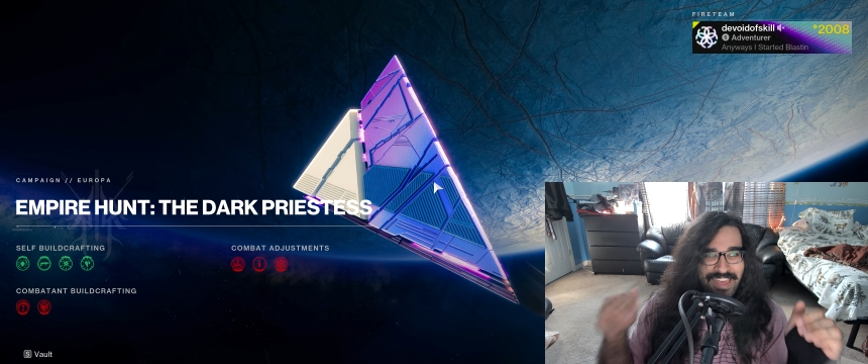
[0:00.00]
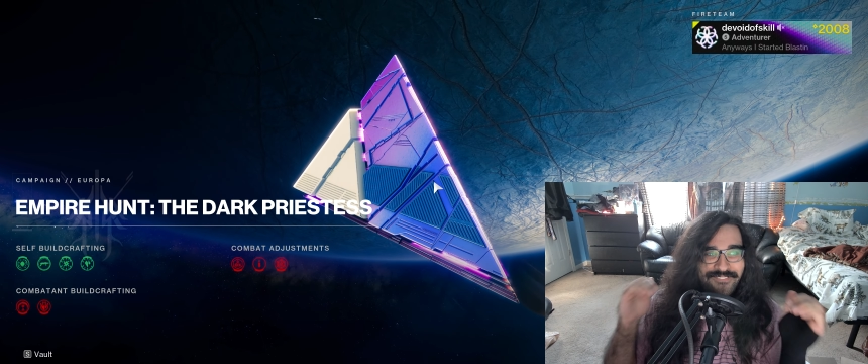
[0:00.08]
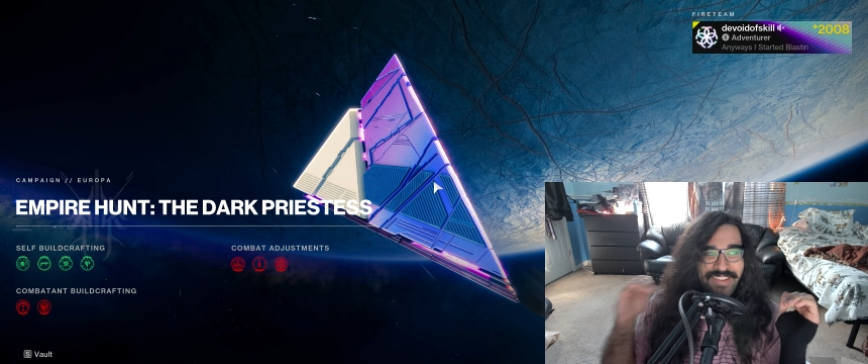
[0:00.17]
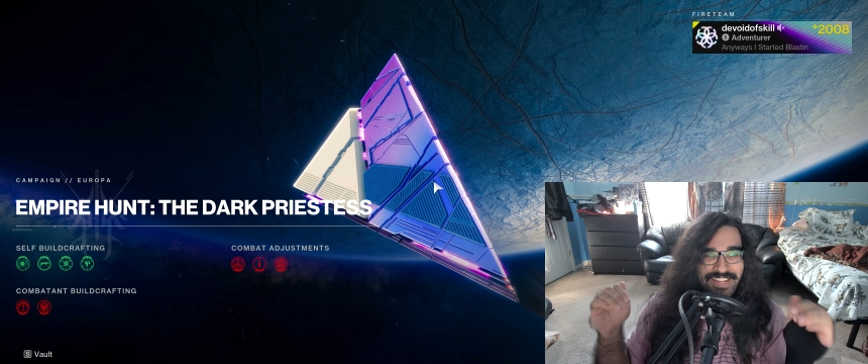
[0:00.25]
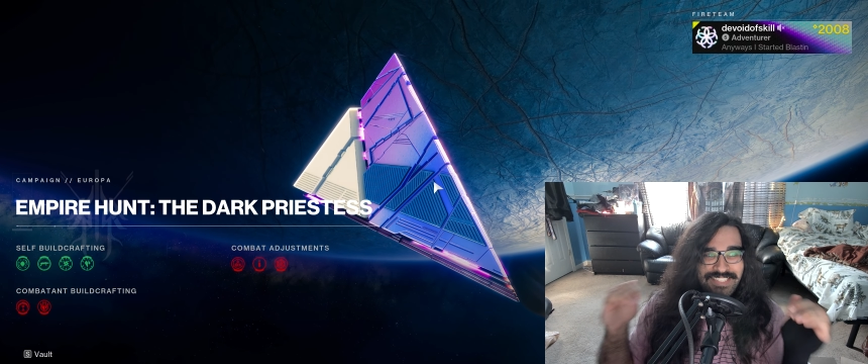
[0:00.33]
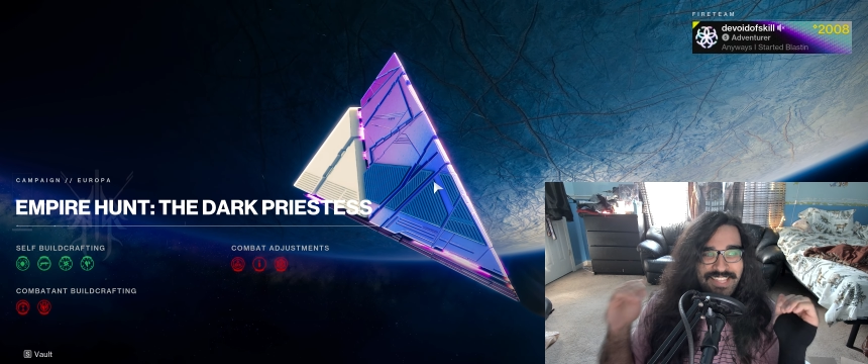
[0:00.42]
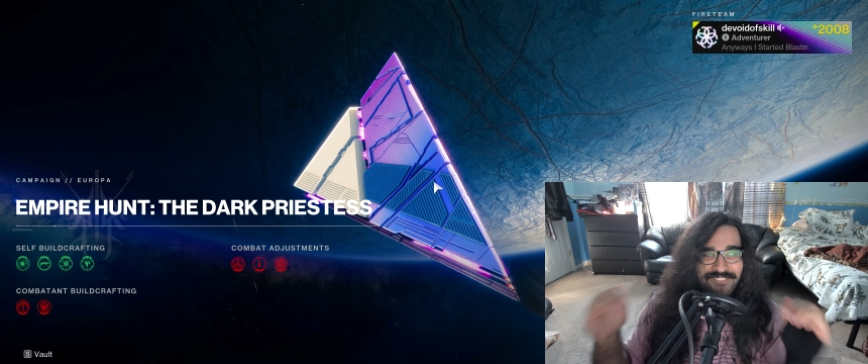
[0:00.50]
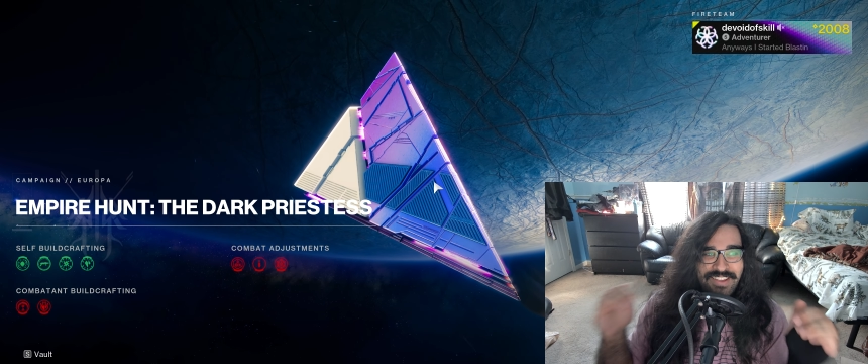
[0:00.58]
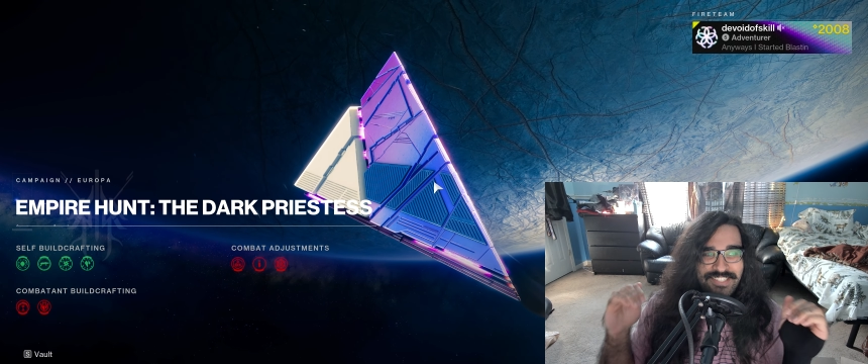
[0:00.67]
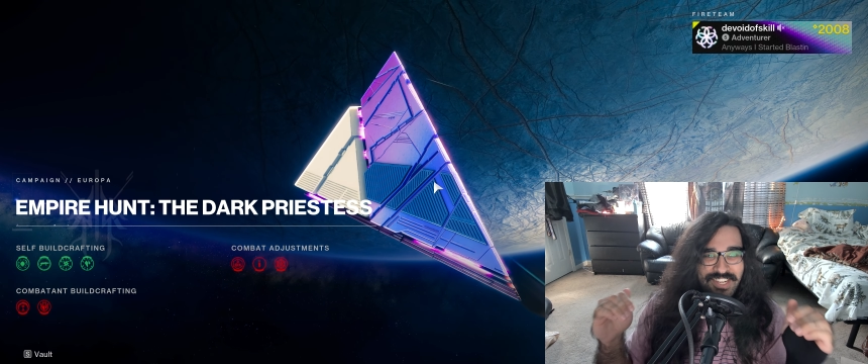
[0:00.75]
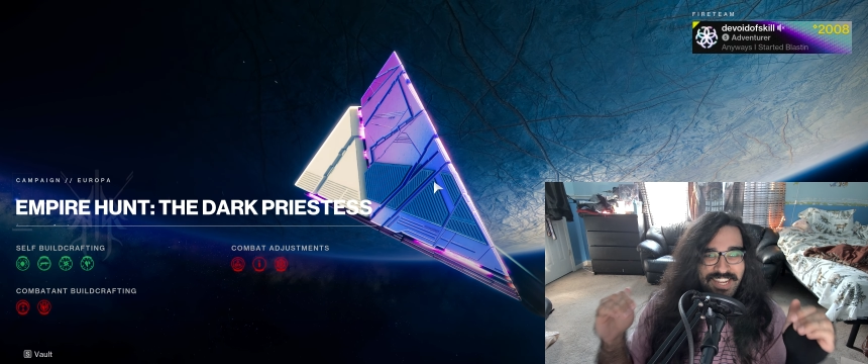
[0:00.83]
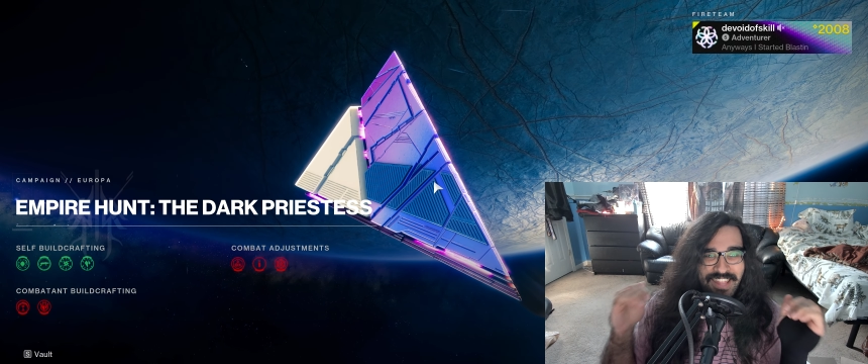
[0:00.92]
because the
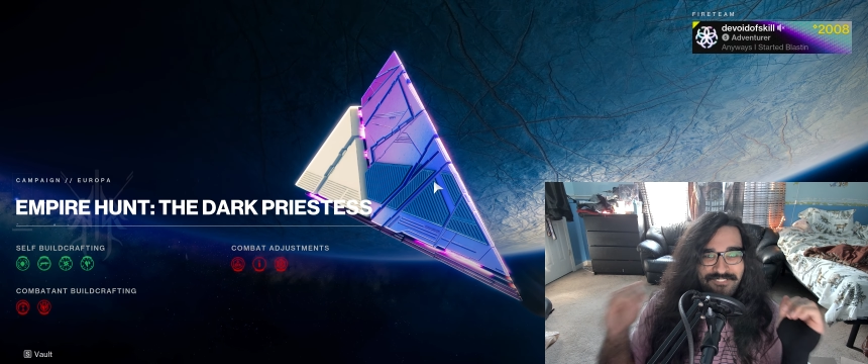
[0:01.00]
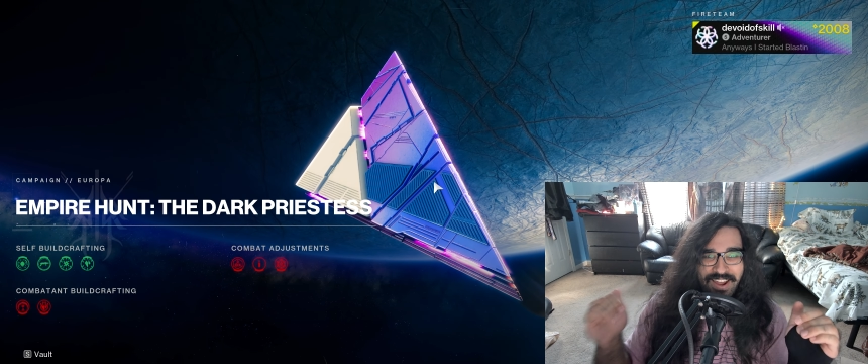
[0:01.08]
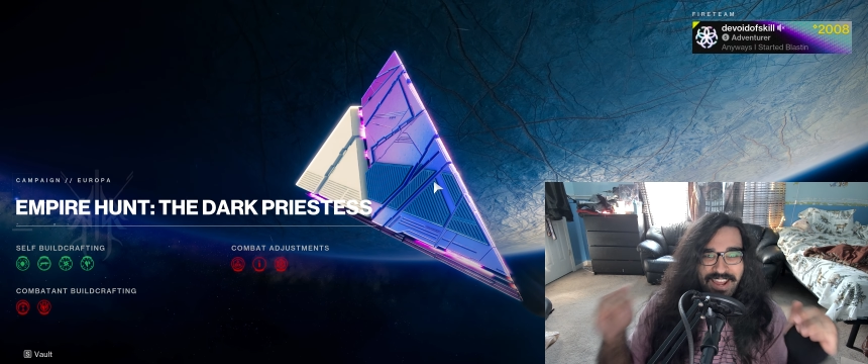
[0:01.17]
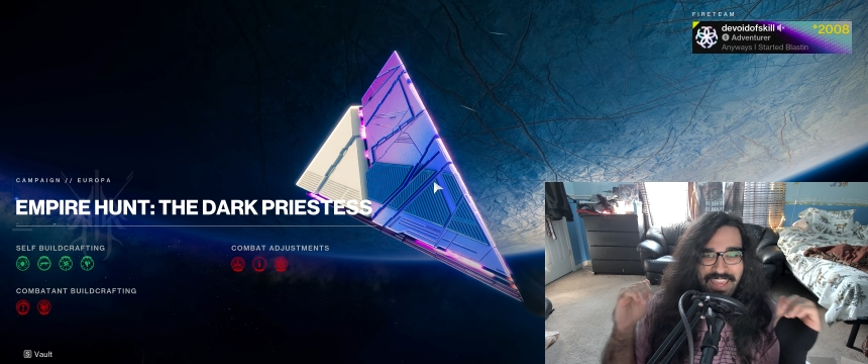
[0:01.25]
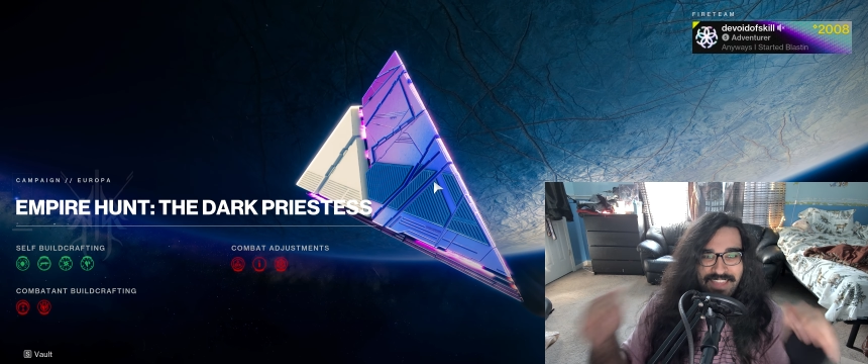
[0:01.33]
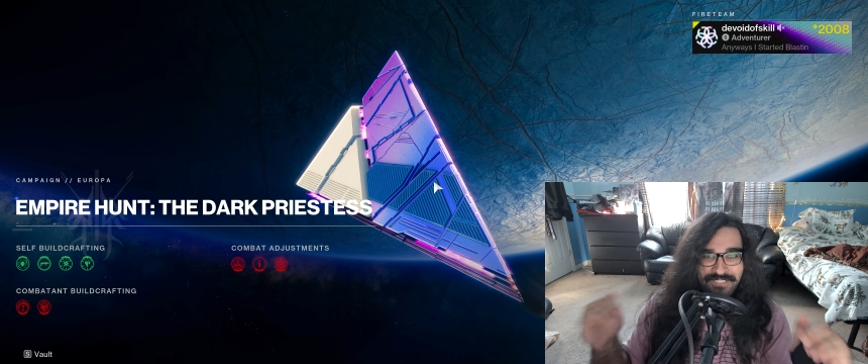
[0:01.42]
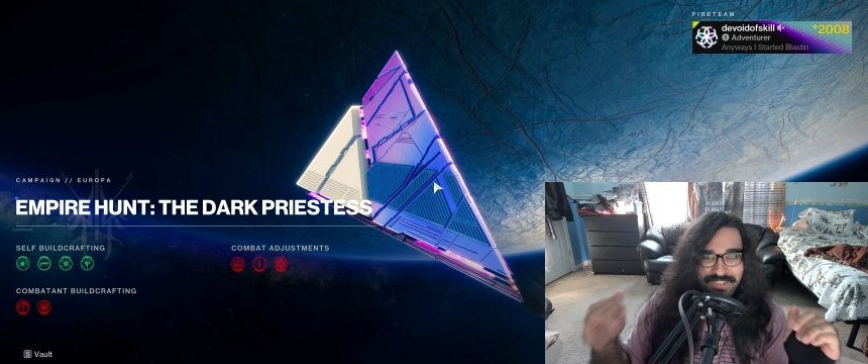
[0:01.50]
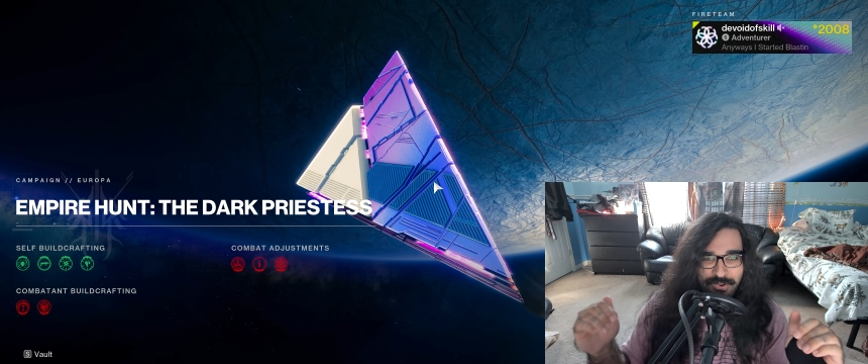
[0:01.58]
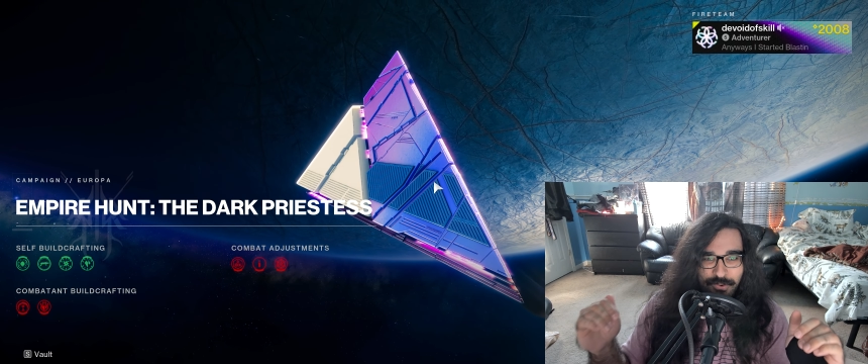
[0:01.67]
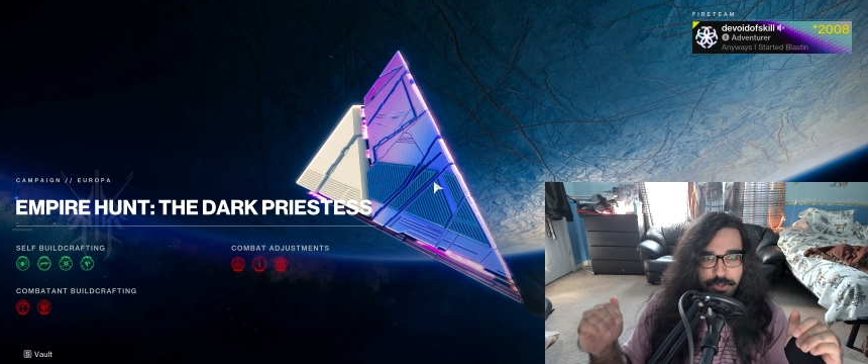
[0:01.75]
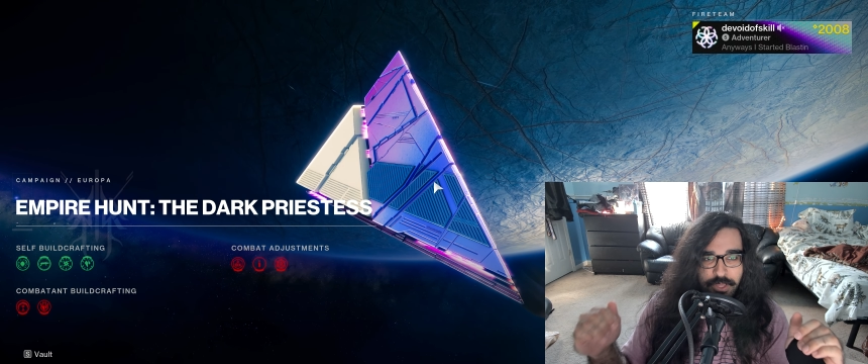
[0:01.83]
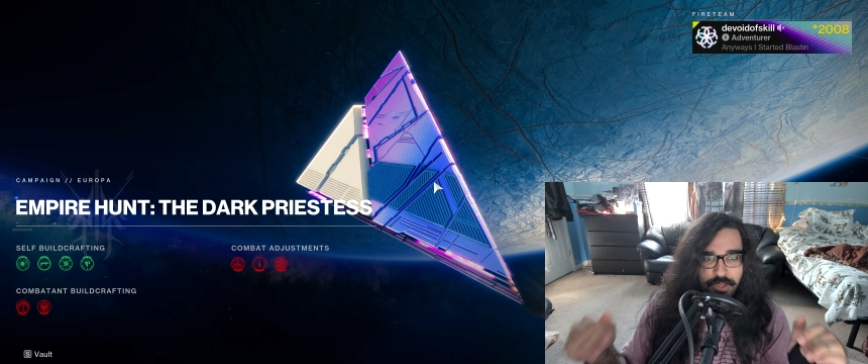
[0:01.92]
mission in my
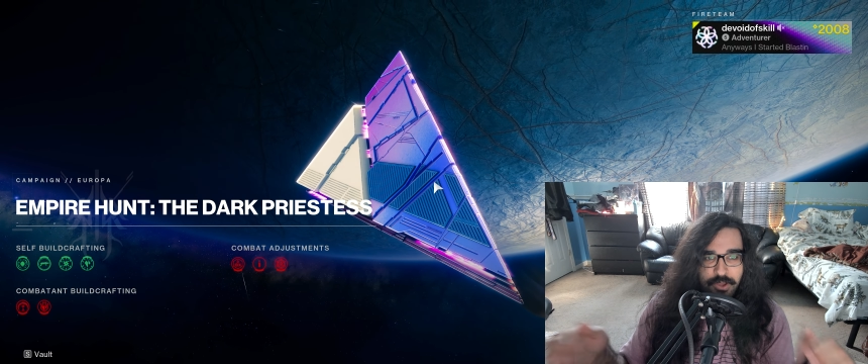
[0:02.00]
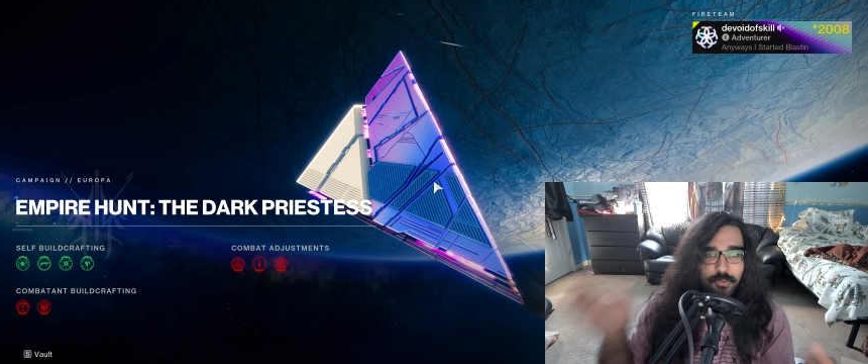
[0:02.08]
inventory